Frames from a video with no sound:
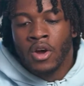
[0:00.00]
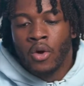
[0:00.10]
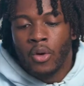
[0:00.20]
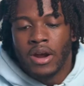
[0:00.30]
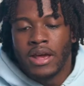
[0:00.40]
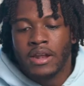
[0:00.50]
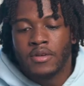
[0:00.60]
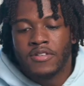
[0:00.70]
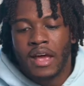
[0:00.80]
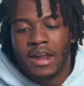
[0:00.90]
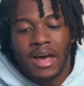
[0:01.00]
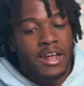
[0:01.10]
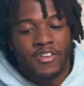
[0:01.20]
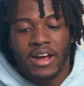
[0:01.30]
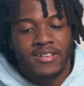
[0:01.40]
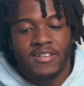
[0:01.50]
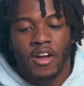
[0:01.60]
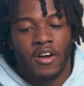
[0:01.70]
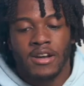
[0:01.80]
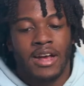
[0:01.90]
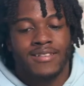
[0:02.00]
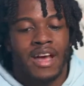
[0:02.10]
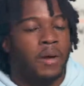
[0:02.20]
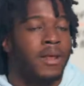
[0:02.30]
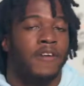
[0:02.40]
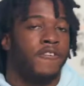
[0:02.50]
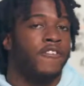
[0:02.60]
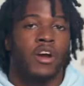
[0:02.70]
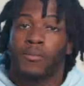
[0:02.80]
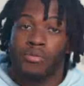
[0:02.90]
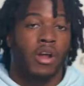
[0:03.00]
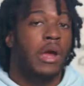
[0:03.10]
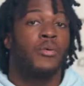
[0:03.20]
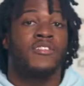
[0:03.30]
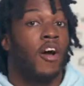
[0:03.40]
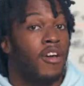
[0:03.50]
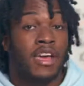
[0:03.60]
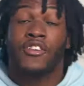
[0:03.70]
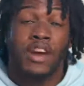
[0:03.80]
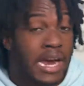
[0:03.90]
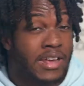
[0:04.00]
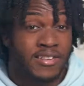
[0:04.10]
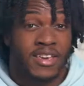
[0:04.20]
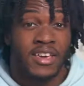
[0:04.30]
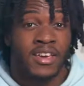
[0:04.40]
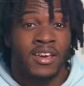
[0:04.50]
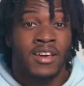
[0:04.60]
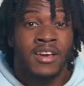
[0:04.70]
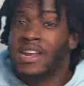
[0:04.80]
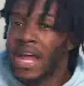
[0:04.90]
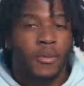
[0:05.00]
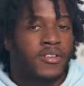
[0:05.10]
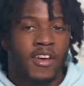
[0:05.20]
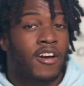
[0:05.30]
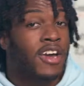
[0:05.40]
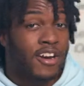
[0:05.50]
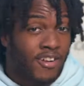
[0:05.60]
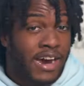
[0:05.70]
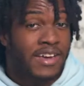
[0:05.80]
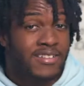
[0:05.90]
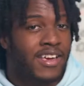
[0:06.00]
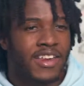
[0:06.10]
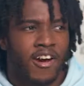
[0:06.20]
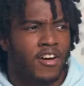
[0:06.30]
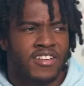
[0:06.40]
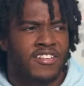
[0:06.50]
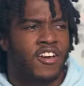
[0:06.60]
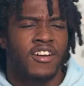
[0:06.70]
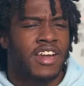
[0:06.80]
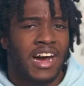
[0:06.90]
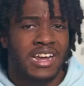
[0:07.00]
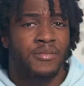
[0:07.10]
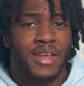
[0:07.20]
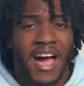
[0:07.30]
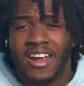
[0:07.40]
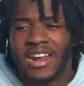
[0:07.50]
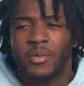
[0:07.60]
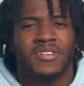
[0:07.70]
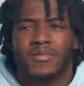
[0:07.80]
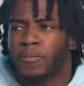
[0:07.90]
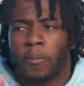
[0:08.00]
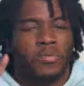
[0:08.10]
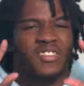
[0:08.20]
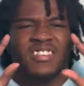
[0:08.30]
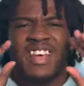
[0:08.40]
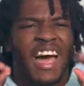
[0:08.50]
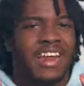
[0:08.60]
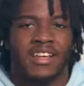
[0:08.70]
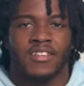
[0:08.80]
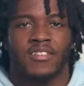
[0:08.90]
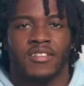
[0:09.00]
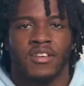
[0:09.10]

Orlando said, a lot of crazy talk on that timeline for real, bro. They were talking crazy. And then RJ started knocking them down, and it was silence.